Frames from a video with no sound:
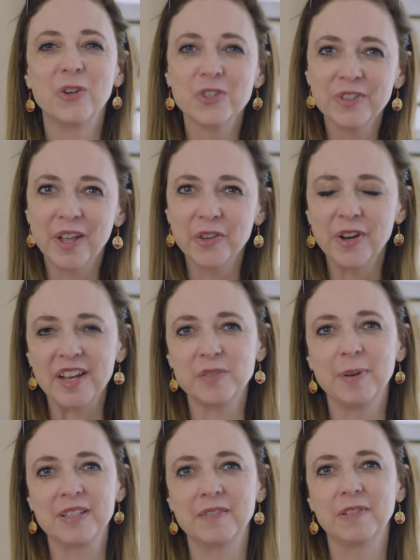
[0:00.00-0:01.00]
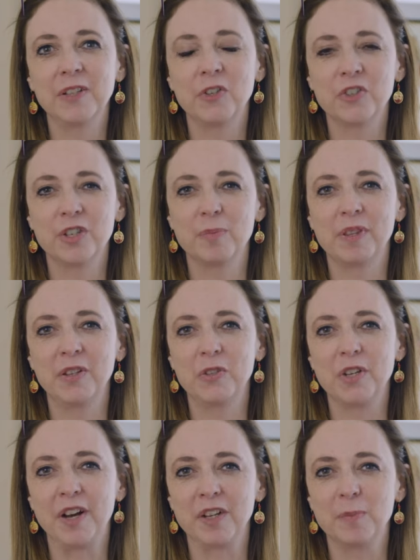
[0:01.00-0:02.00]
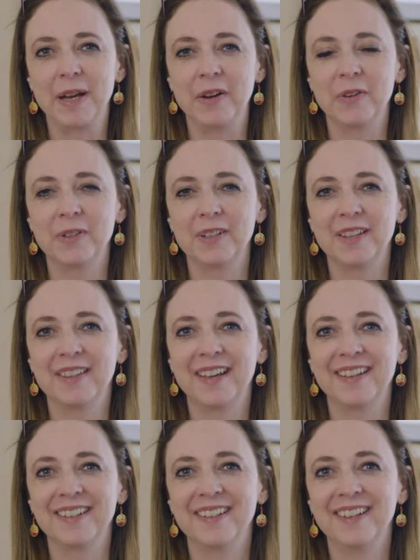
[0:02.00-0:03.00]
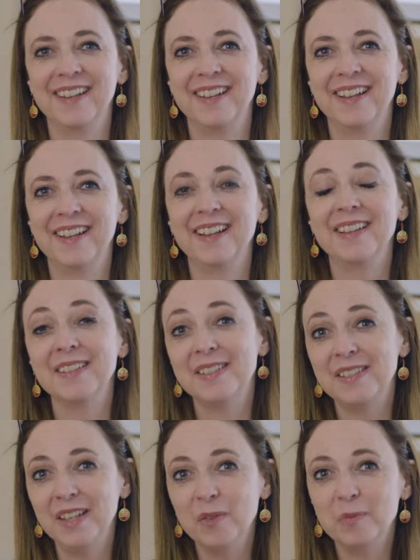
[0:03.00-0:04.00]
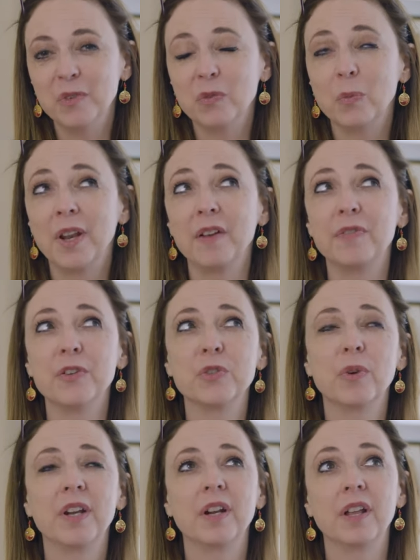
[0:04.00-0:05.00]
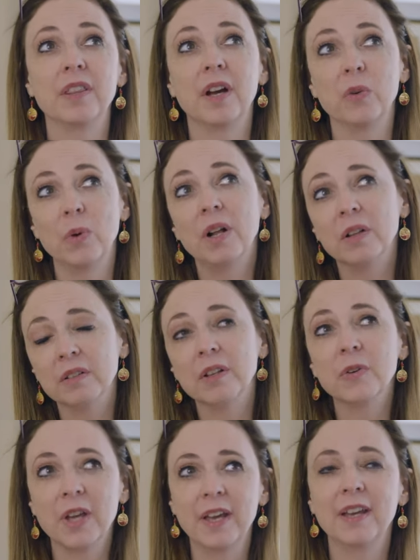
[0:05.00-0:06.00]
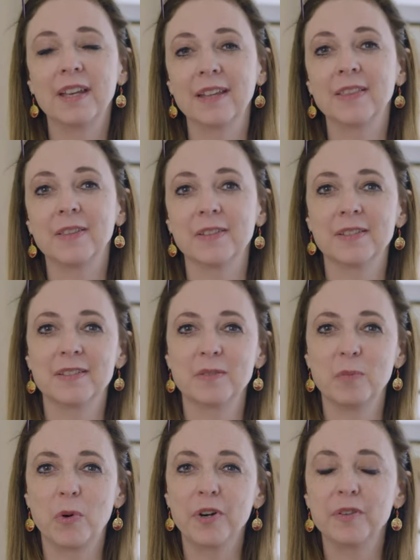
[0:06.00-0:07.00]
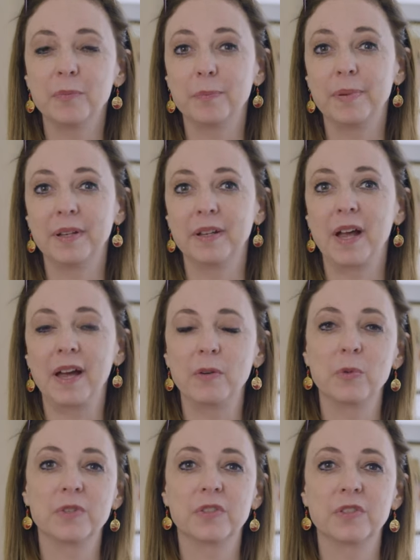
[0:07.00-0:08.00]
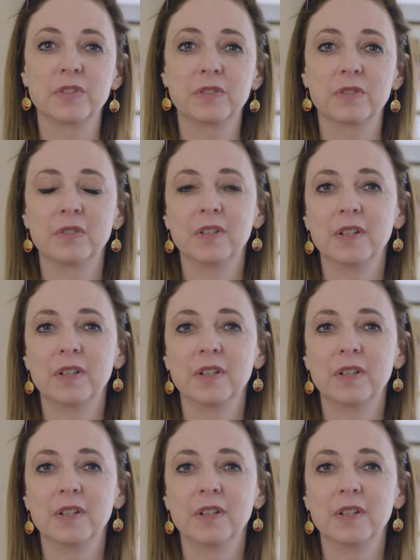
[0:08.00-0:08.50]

There's another aspect of leadership that you talk about that seemed, when I first read it, I thought, well, okay, I get that this is important, but I was